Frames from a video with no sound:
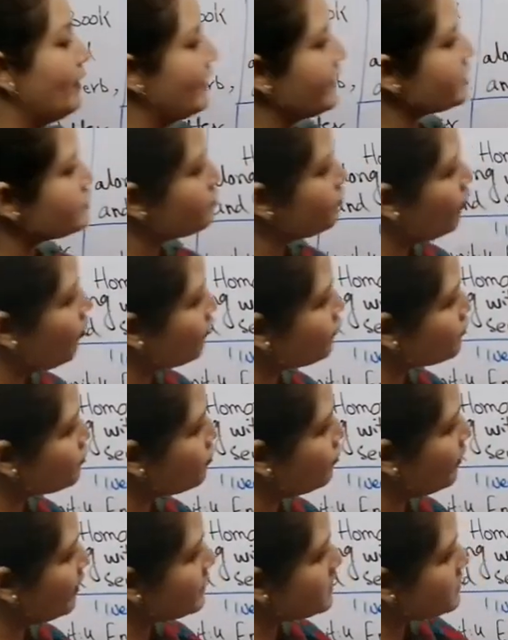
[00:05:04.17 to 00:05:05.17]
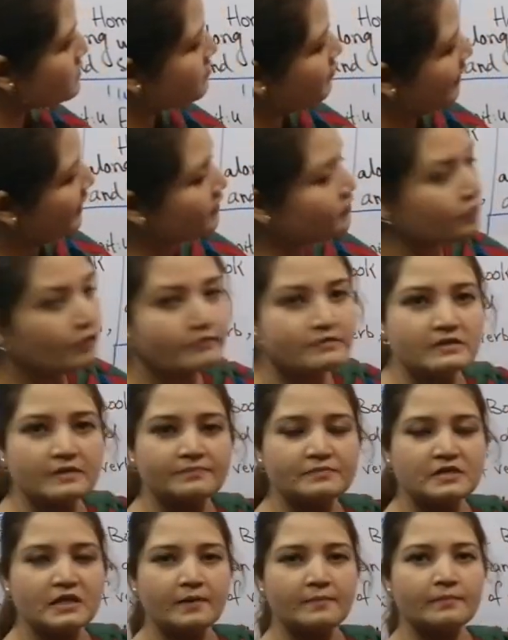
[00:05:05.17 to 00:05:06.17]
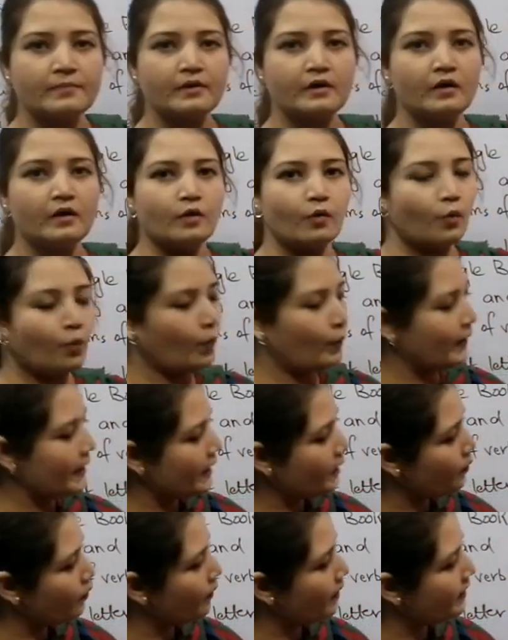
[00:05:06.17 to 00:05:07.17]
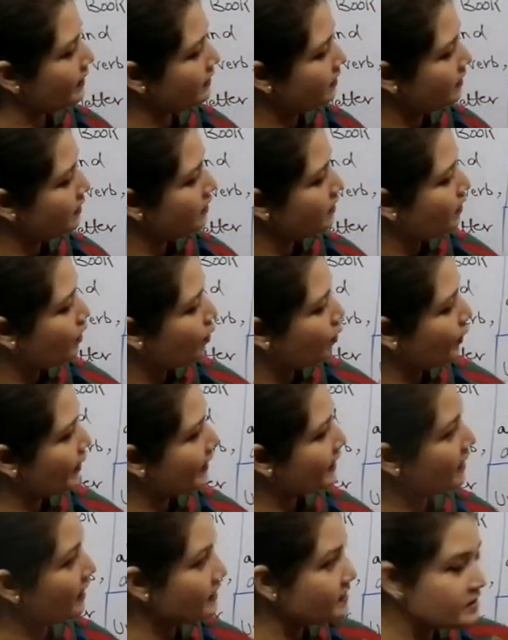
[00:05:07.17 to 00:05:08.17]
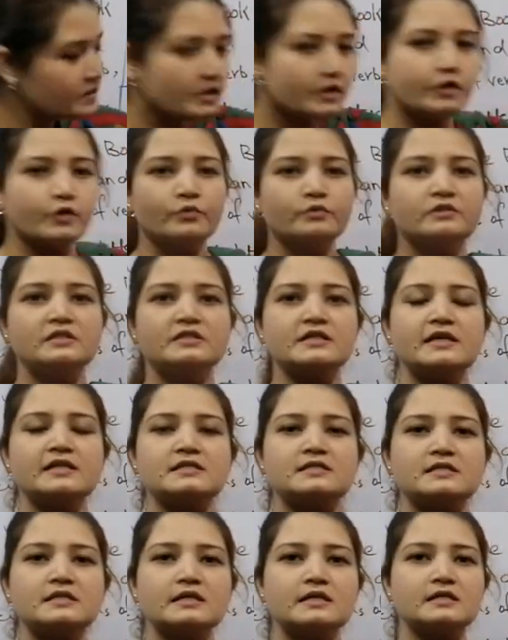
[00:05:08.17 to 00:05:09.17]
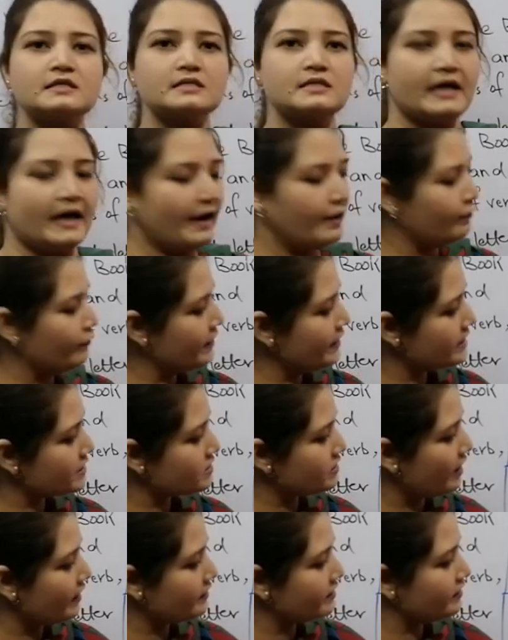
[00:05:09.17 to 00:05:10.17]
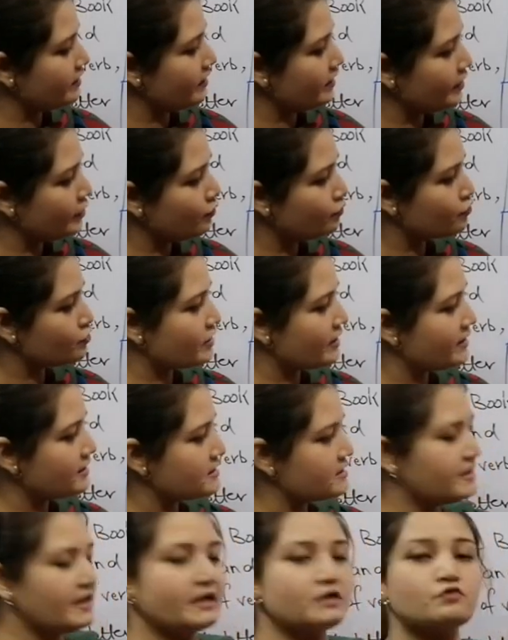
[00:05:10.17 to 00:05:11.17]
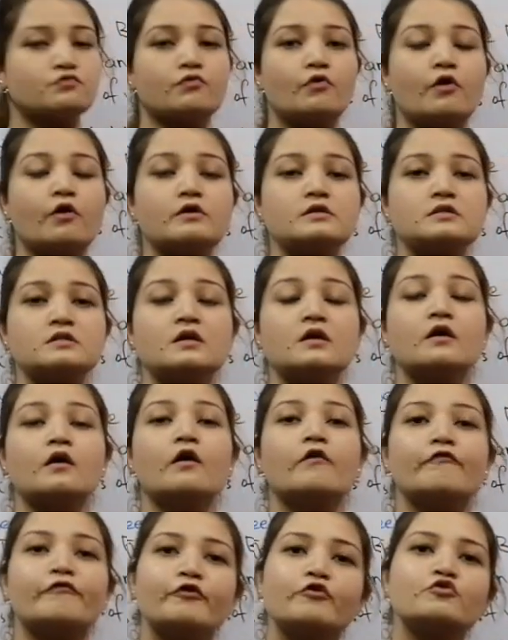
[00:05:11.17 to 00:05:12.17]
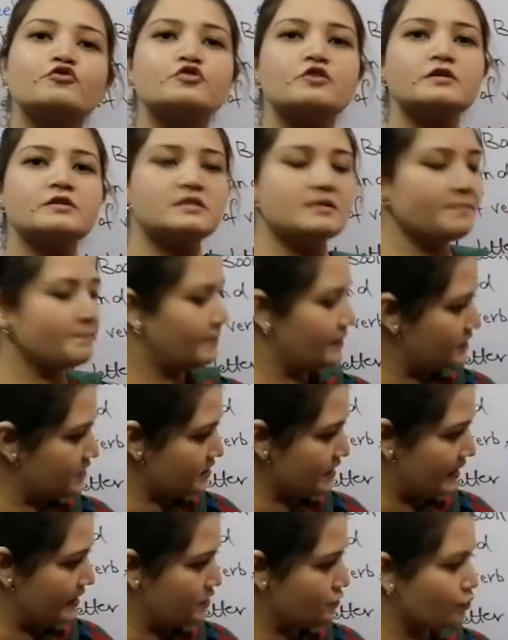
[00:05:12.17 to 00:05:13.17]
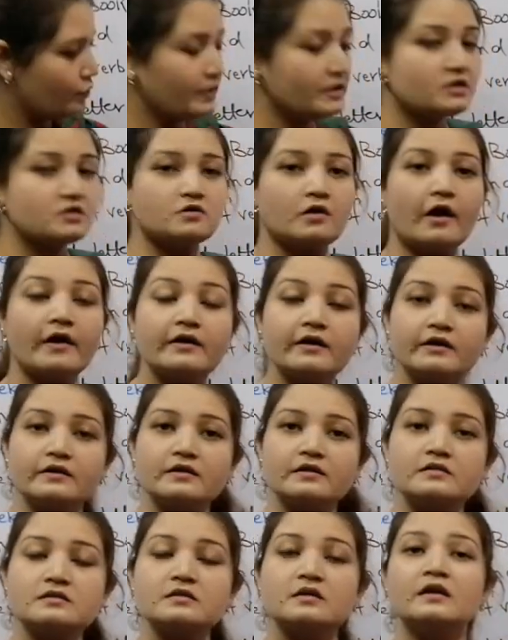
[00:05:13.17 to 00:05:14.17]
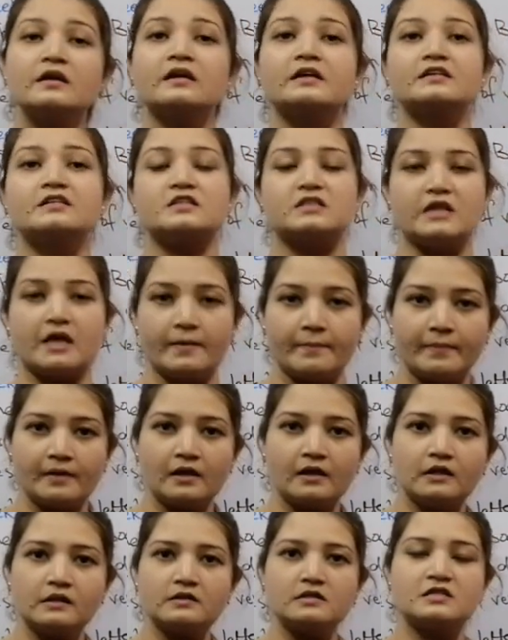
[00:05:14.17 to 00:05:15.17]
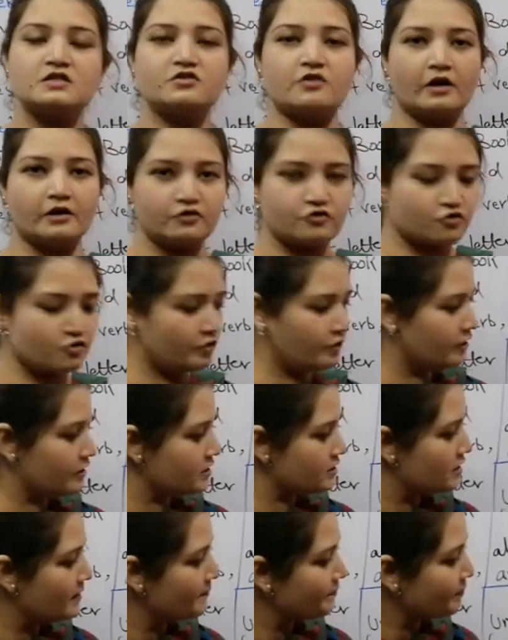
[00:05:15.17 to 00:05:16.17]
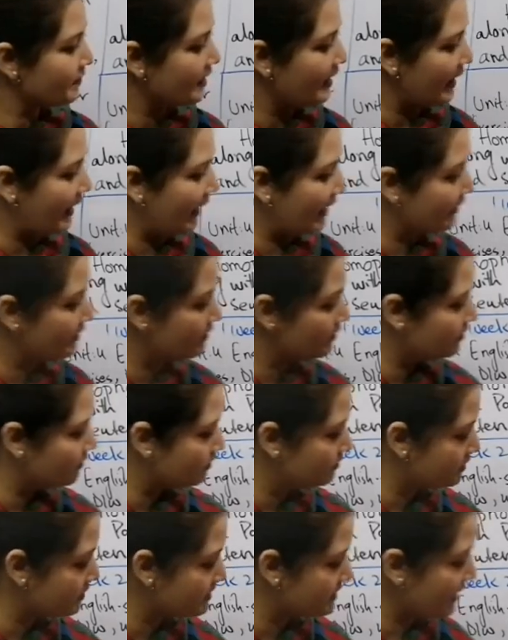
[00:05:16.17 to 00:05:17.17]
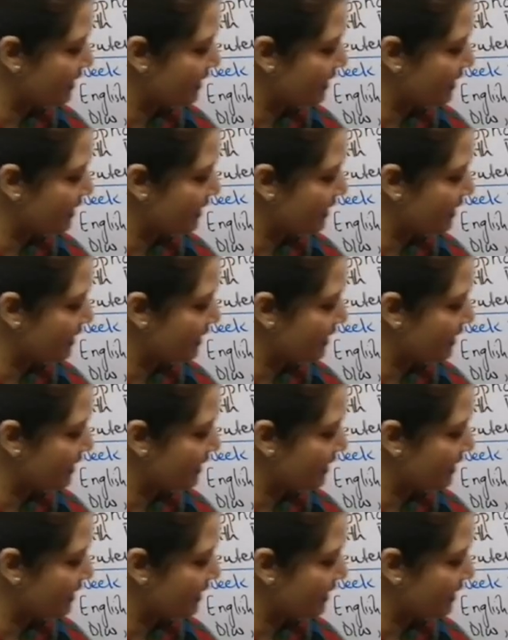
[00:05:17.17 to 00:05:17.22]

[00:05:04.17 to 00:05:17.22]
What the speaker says: let's move towards month of September. Week 1, we continued the tenses and we started a new tense, that was future simple tense. We started its table, structures, and the